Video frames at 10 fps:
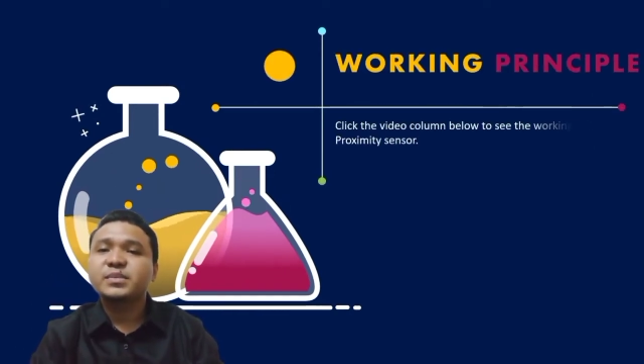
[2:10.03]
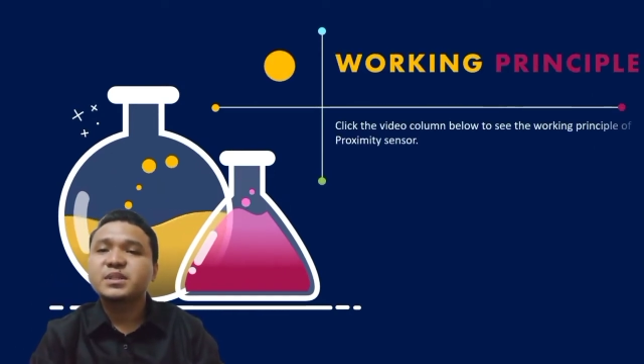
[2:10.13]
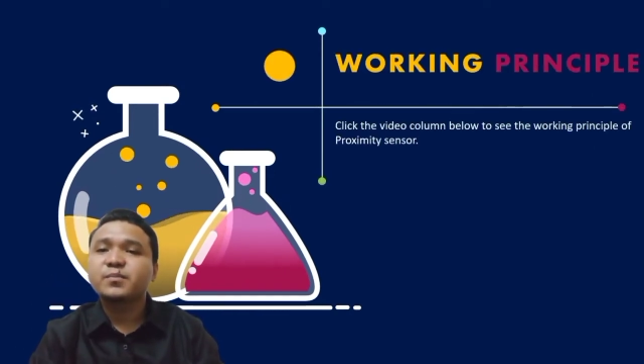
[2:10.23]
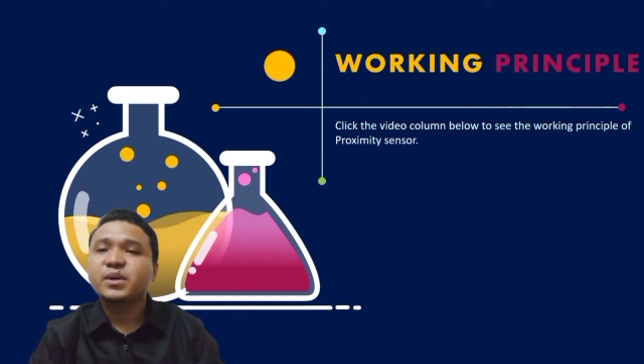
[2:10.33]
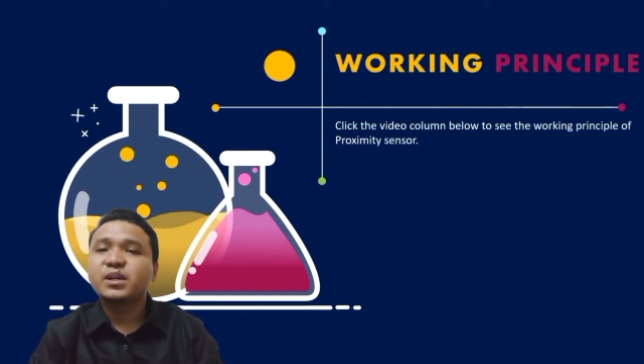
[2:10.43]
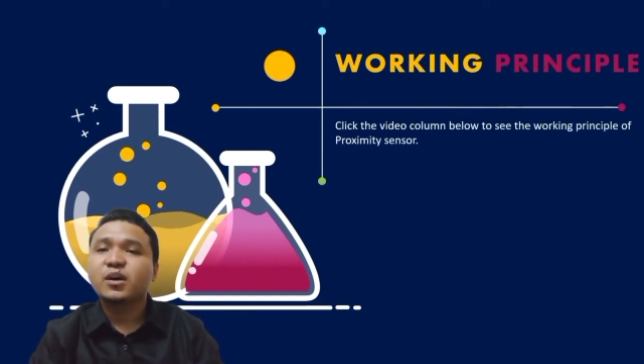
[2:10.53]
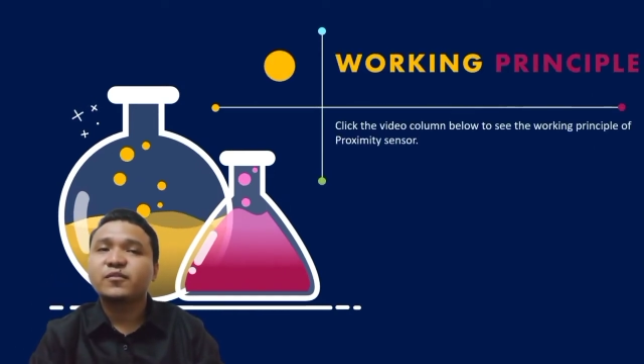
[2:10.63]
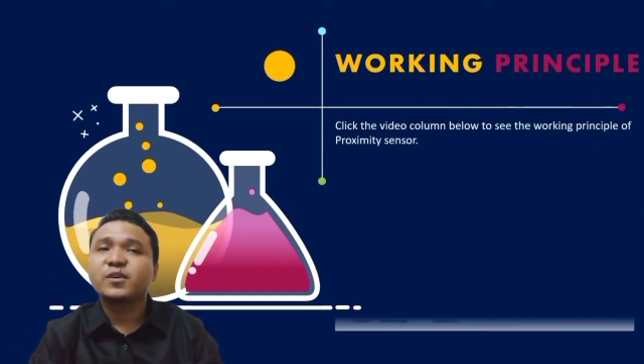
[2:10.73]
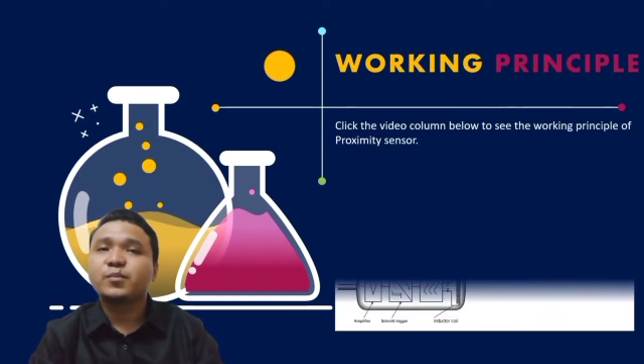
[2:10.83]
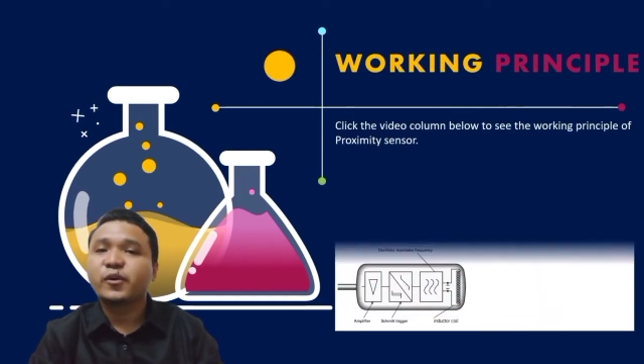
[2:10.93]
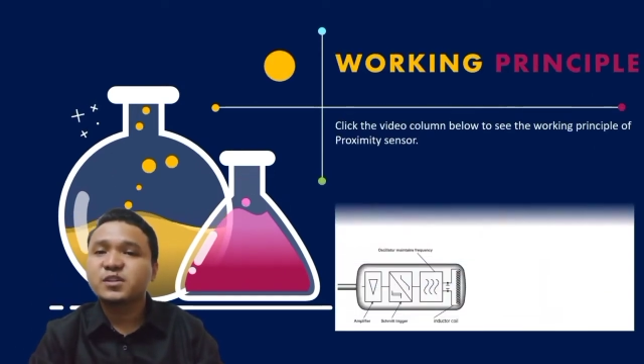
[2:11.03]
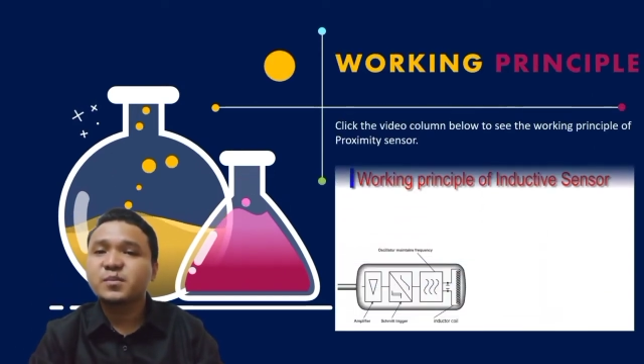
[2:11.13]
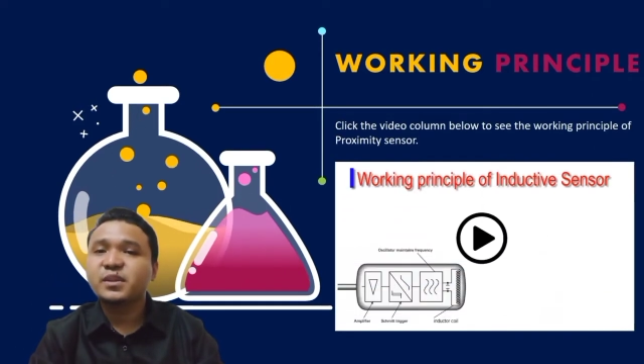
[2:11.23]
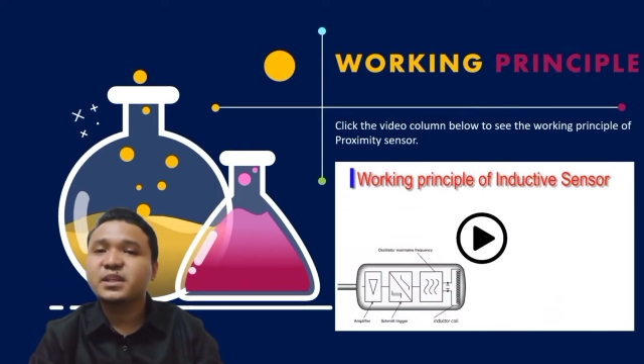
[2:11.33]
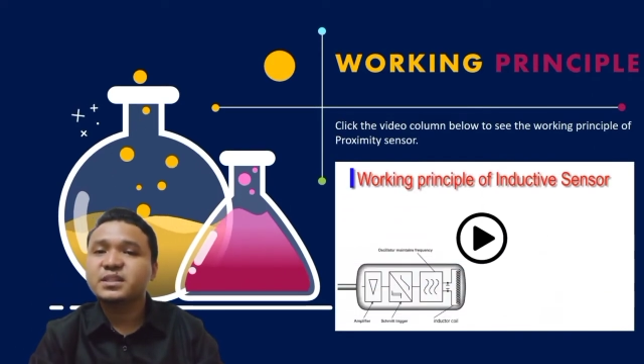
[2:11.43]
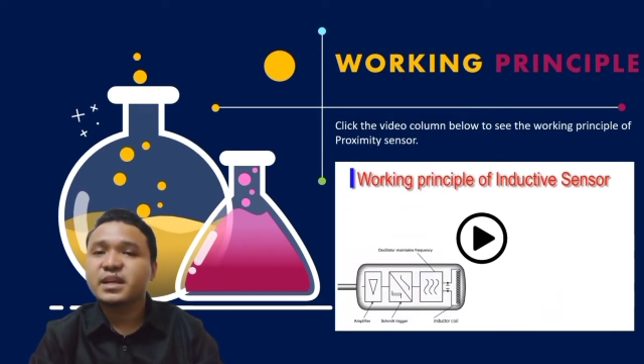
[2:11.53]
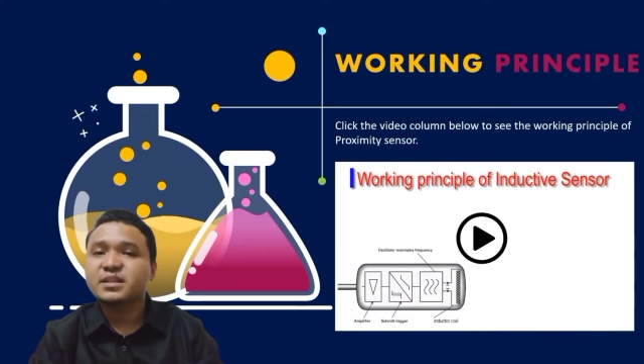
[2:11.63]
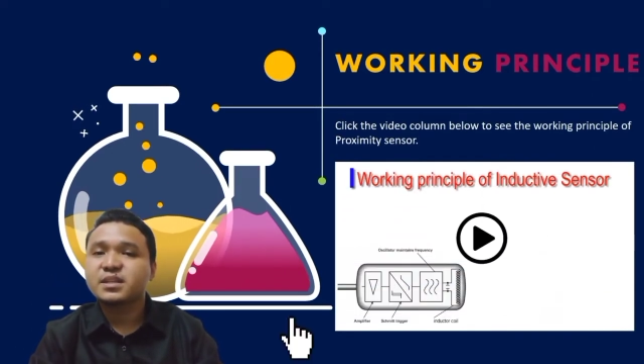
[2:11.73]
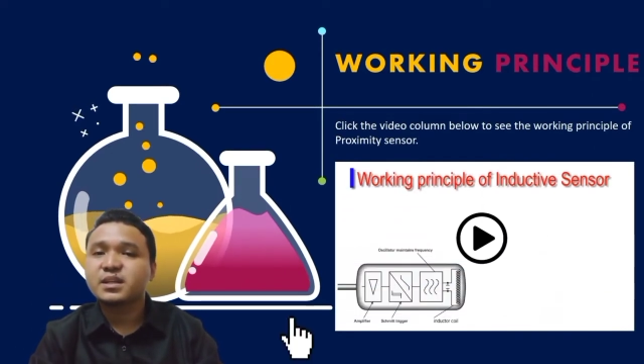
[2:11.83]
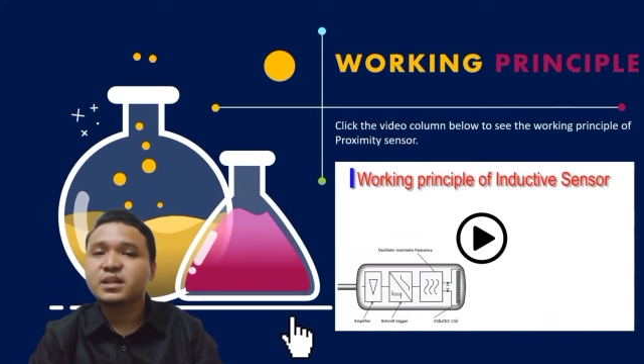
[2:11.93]
principle of the proximity
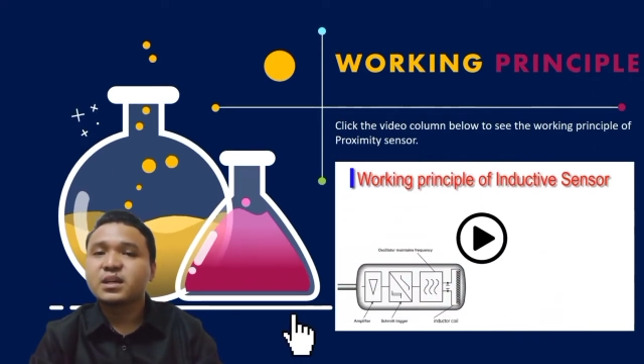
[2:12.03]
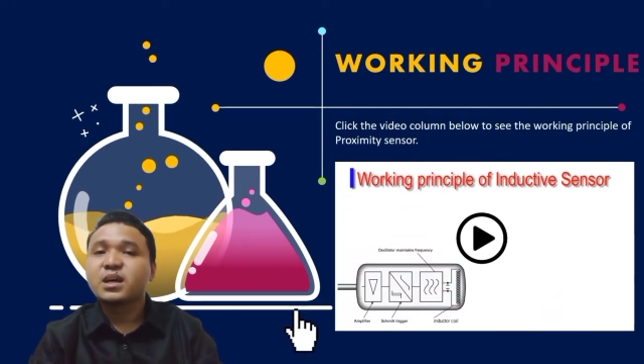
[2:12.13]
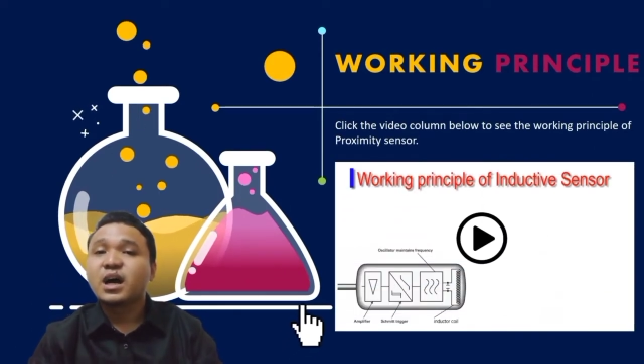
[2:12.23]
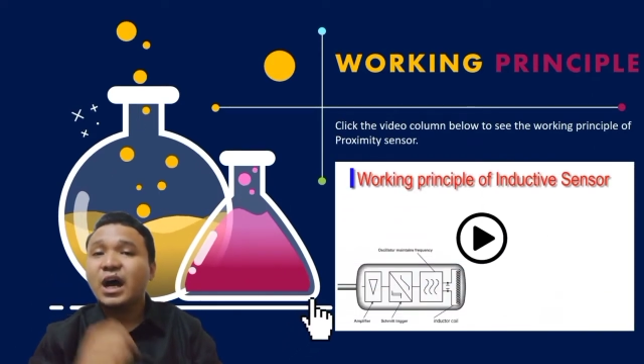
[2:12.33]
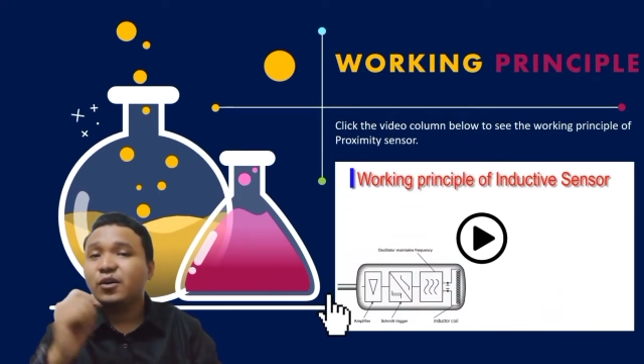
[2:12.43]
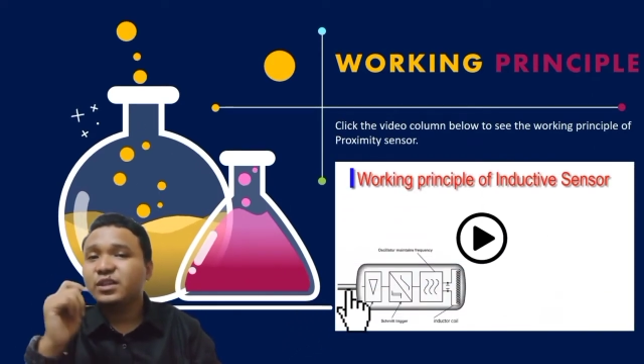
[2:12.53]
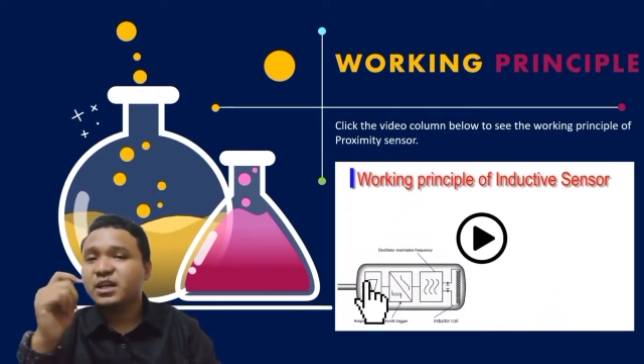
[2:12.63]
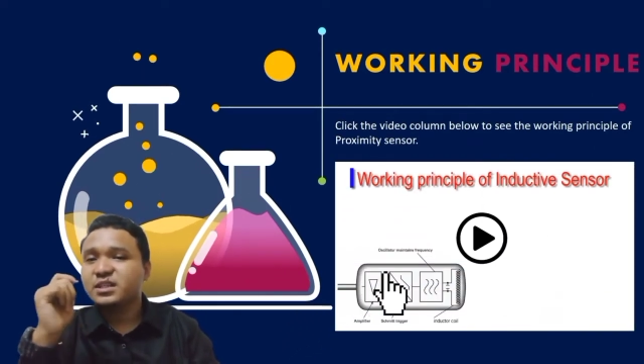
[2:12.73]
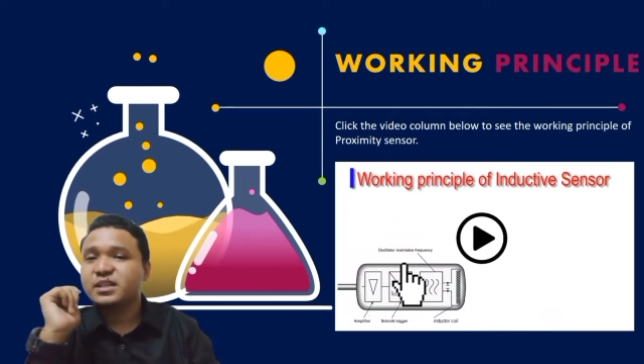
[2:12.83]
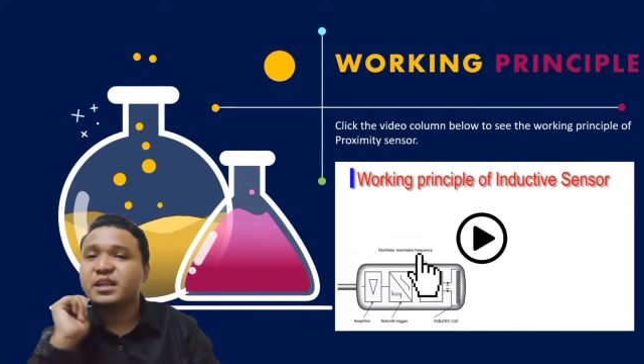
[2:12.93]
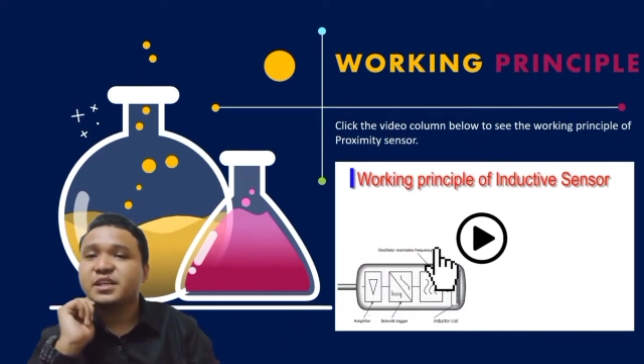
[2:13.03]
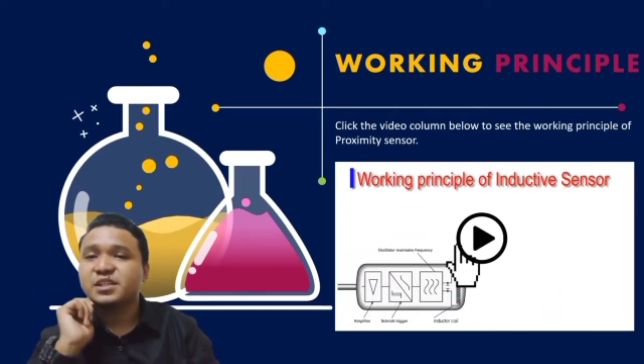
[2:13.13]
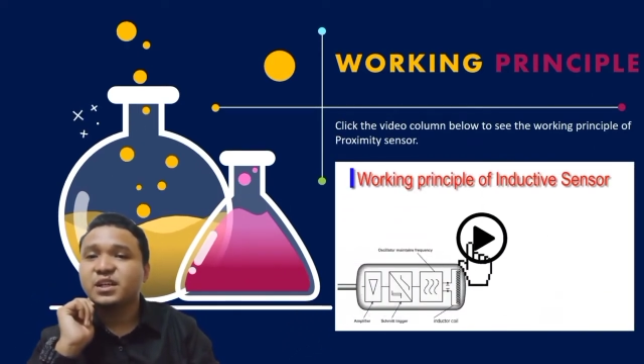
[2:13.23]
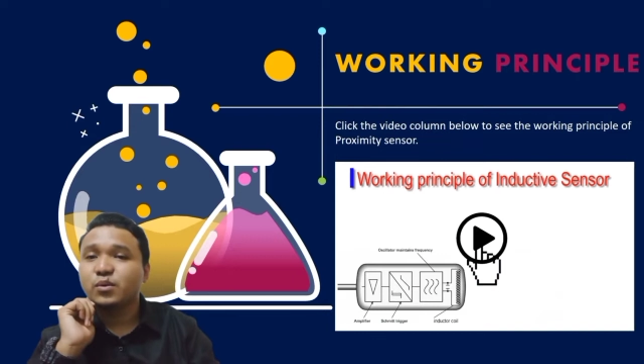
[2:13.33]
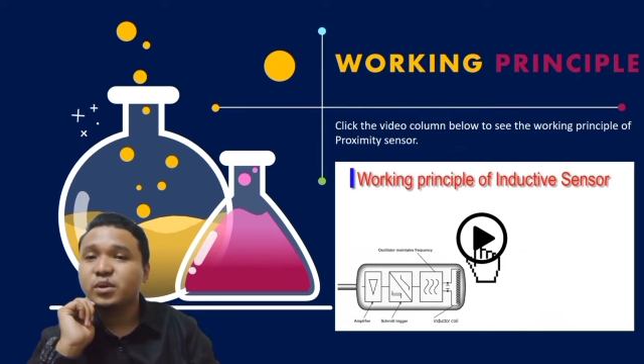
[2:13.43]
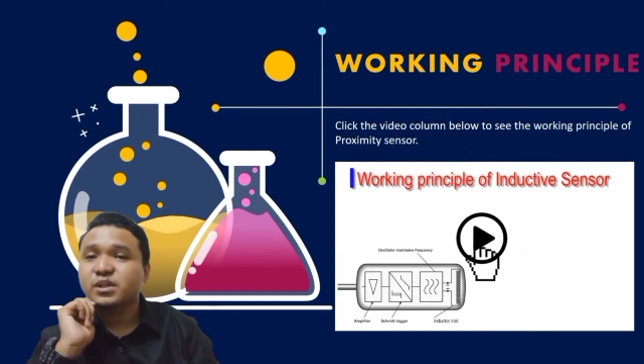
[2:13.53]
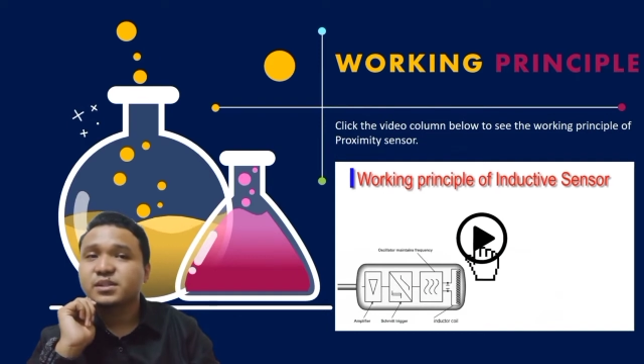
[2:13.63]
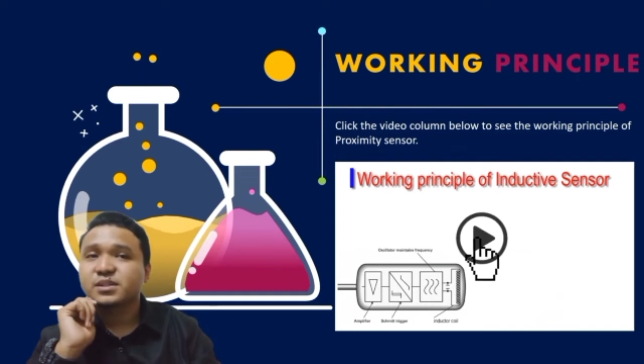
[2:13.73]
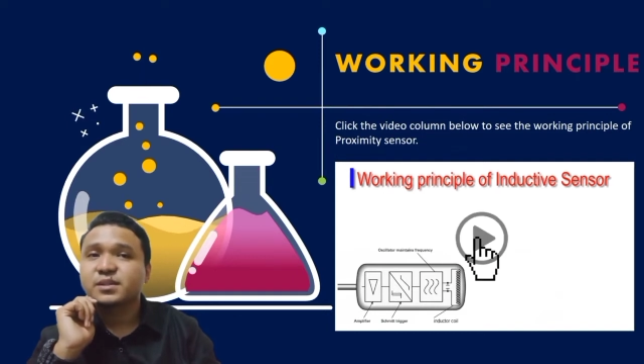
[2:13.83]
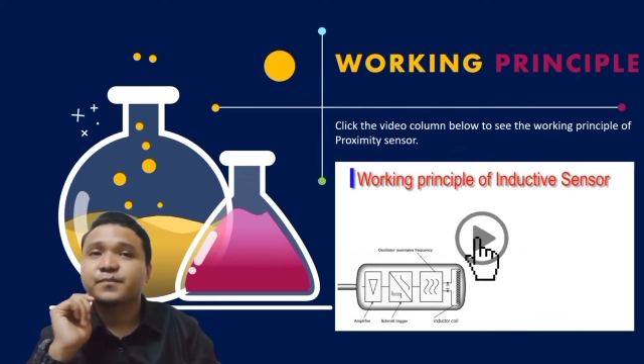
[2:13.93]
sensor. How does it actually
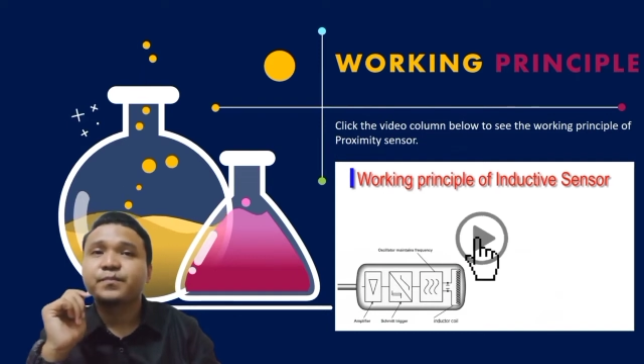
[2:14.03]
works?